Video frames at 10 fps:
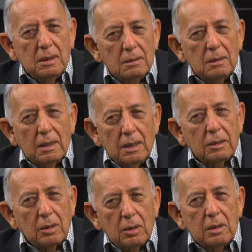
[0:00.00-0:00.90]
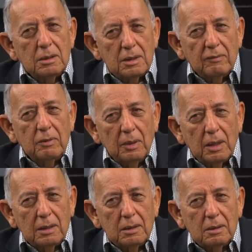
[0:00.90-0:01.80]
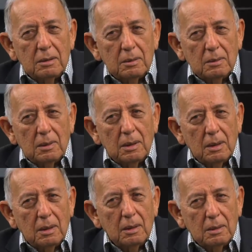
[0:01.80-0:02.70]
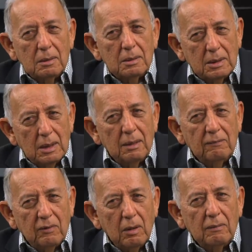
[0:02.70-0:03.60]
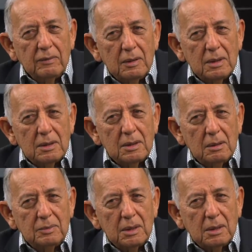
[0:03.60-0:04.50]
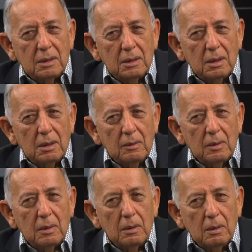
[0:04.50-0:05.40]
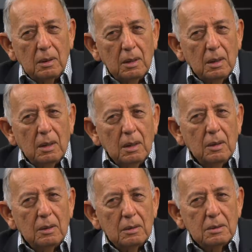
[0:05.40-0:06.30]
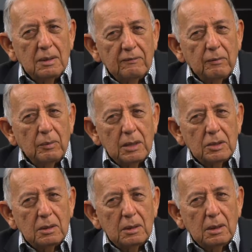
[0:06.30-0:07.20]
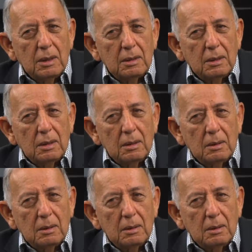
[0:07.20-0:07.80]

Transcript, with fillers: I, I, encourage everybody to uh, get involved in this subject. Uh, there, there's information that